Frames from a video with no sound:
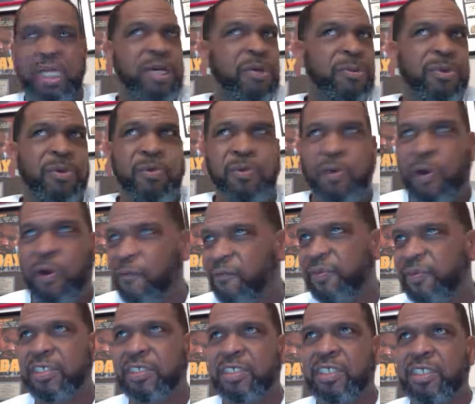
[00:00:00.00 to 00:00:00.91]
worthless
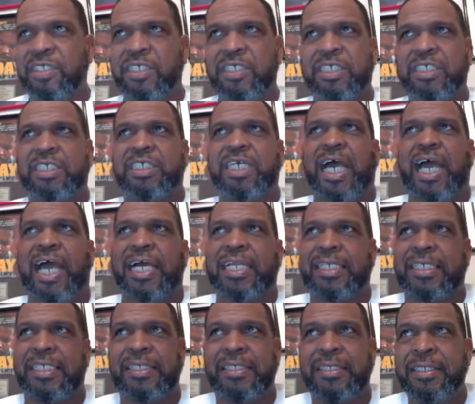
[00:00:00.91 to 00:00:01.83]
to society
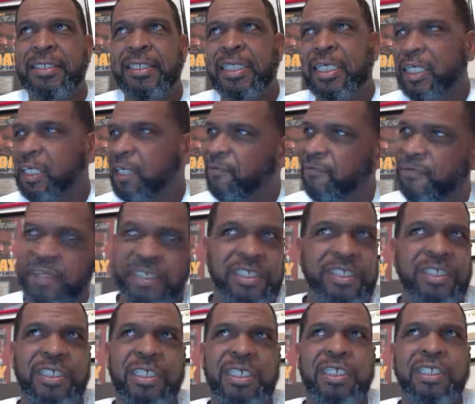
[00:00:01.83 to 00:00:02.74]
and
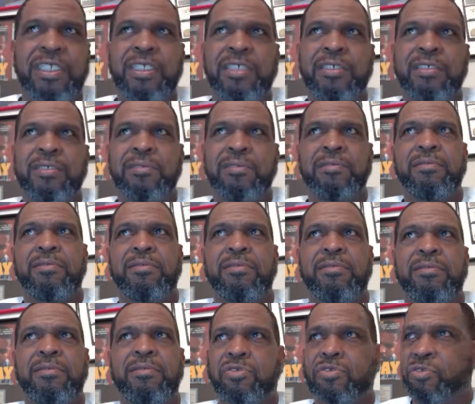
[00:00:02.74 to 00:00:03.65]
eventually
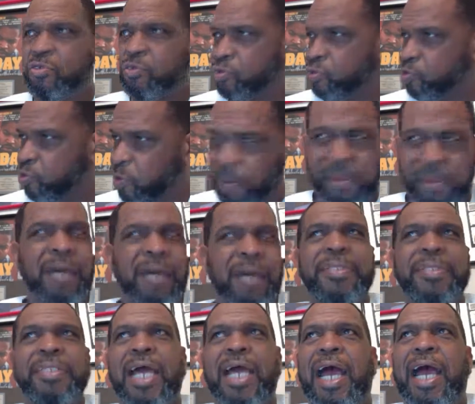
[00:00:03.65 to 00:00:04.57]
shrivel up and
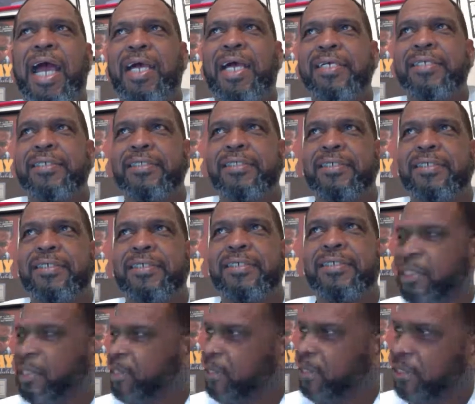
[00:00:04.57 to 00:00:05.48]
die.
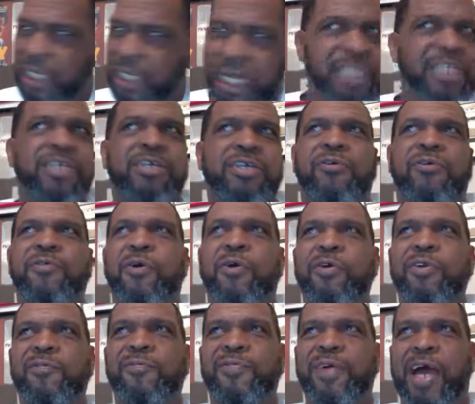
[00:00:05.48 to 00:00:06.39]
Another
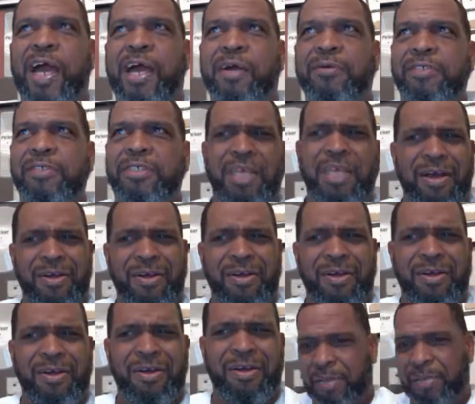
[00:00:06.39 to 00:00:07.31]
coronavirus. Y'all don't hear
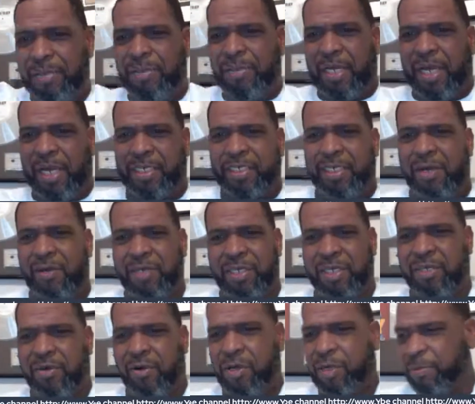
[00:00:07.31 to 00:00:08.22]
me now. Y'all get
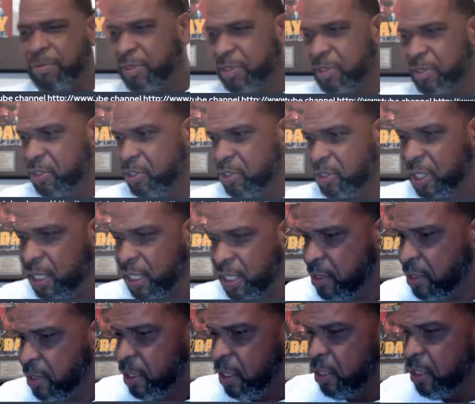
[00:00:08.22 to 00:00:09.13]
caught up in this shit.
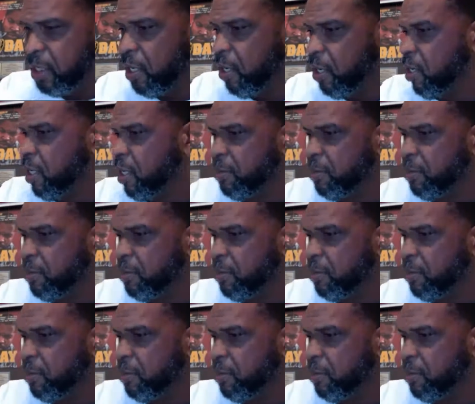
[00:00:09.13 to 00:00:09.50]
Y'all,